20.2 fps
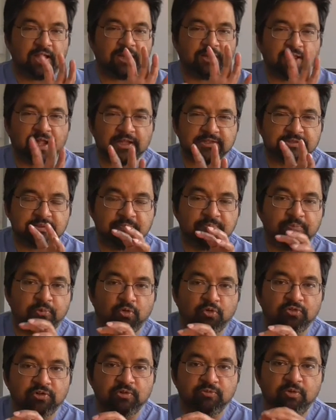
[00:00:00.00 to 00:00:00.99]
And that's
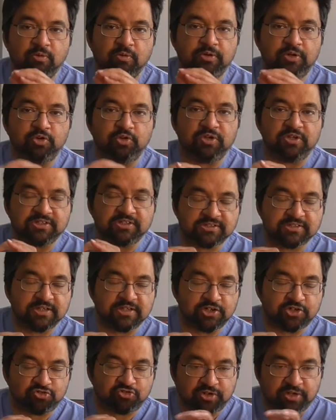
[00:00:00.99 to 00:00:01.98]
important when we're doing
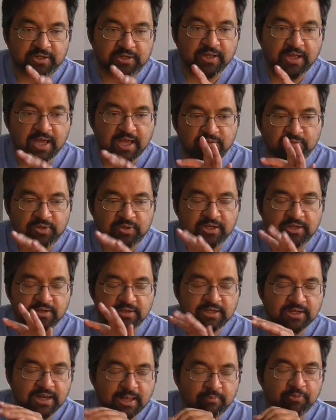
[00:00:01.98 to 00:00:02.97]
surgery, and
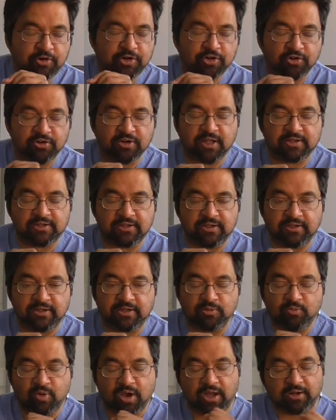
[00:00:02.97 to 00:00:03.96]
we'll elaborate on that in a
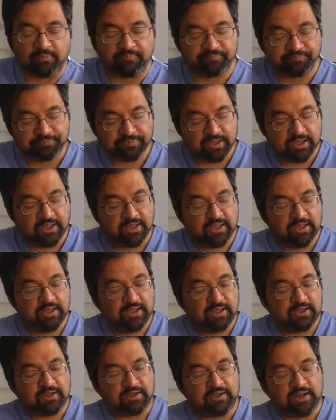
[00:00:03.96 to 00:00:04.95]
little while.
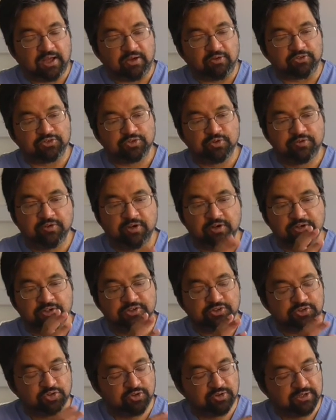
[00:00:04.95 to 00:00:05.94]
Now, so you
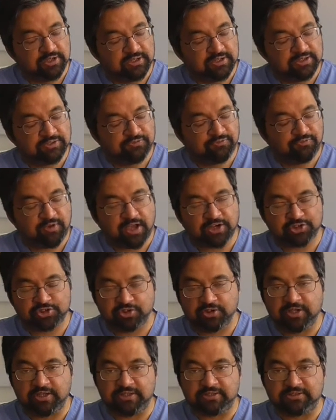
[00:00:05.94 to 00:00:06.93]
understood that this
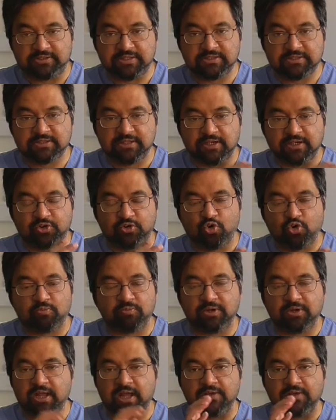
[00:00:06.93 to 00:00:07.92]
fascia exists, and in
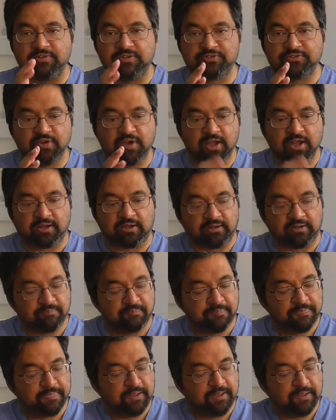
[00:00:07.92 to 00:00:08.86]
normal life, it's fine.